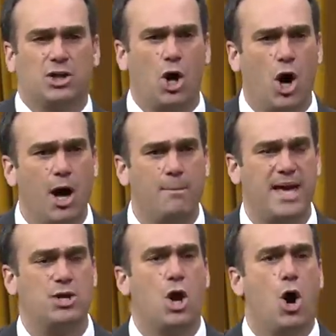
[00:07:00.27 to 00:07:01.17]

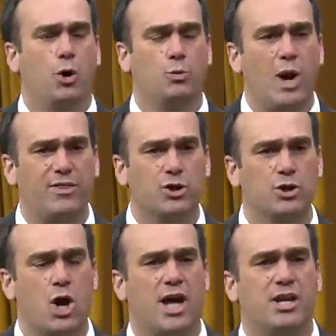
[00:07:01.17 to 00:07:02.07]
comment on whether
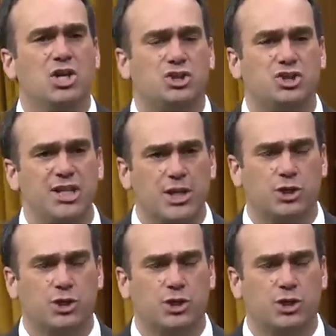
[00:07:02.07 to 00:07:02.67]
or not she